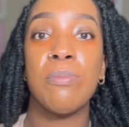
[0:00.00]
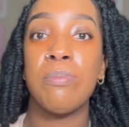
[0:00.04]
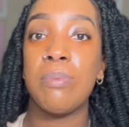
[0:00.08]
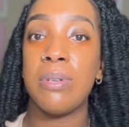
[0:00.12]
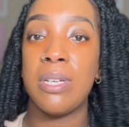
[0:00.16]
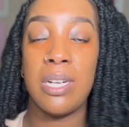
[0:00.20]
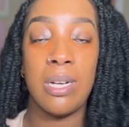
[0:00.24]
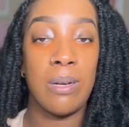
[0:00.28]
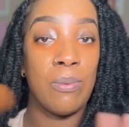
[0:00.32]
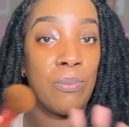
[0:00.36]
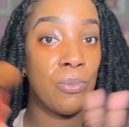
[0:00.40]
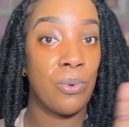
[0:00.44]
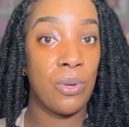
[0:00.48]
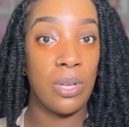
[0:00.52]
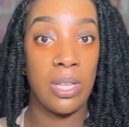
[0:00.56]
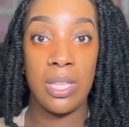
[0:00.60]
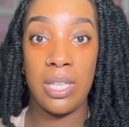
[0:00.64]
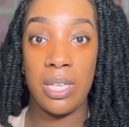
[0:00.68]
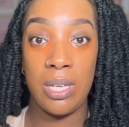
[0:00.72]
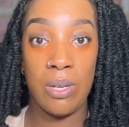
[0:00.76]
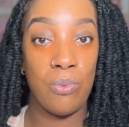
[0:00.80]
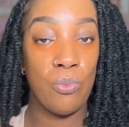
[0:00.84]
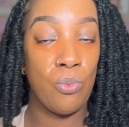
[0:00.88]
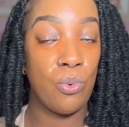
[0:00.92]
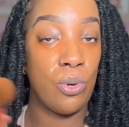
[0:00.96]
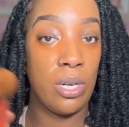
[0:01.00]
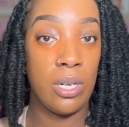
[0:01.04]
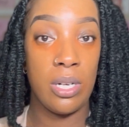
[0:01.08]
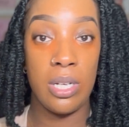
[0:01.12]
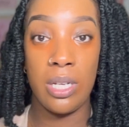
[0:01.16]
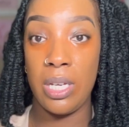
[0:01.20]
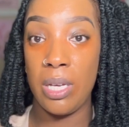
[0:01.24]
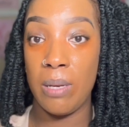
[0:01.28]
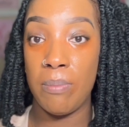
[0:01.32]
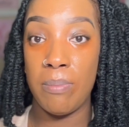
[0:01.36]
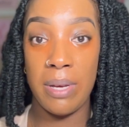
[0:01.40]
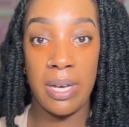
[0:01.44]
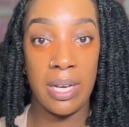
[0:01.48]
but I really want to
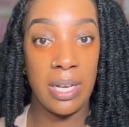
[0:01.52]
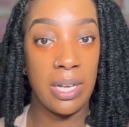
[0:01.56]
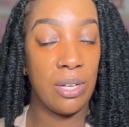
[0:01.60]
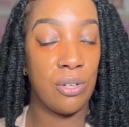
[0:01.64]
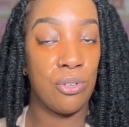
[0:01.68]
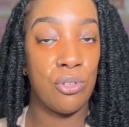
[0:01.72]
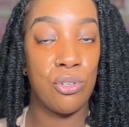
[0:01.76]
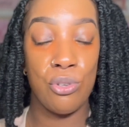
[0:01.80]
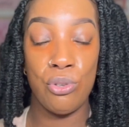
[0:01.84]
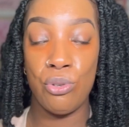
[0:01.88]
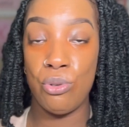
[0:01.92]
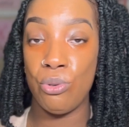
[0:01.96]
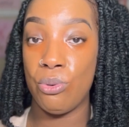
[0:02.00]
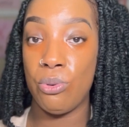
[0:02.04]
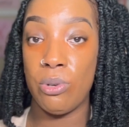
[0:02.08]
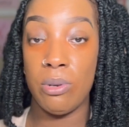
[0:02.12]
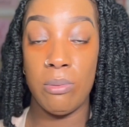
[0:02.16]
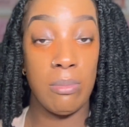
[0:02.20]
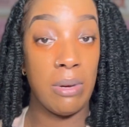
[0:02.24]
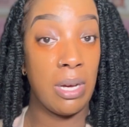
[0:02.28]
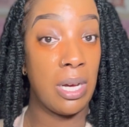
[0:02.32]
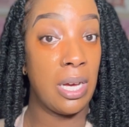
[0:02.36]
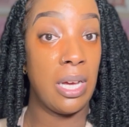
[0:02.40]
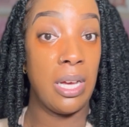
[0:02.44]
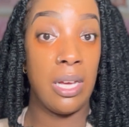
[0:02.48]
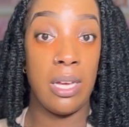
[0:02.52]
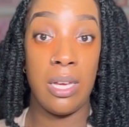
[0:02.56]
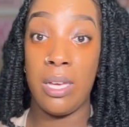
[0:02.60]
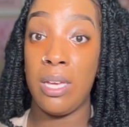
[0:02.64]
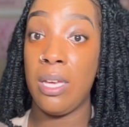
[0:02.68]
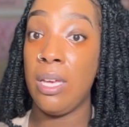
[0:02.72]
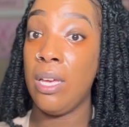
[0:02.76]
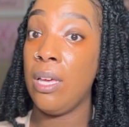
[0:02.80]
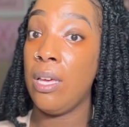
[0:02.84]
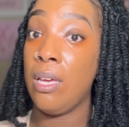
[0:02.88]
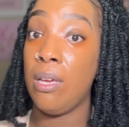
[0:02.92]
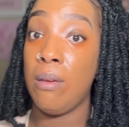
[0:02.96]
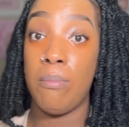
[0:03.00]
get back into doing my
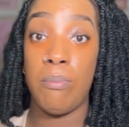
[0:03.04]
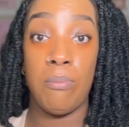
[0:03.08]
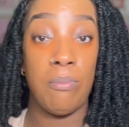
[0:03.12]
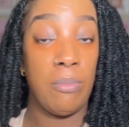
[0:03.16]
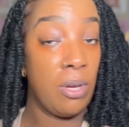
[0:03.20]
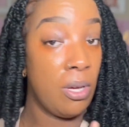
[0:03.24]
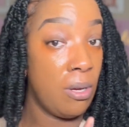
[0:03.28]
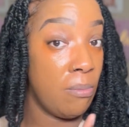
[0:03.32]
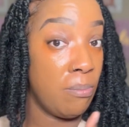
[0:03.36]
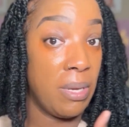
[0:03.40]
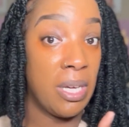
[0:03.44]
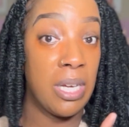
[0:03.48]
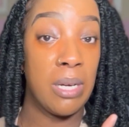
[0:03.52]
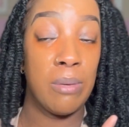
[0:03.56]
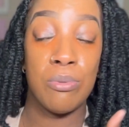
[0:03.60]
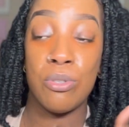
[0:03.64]
makeup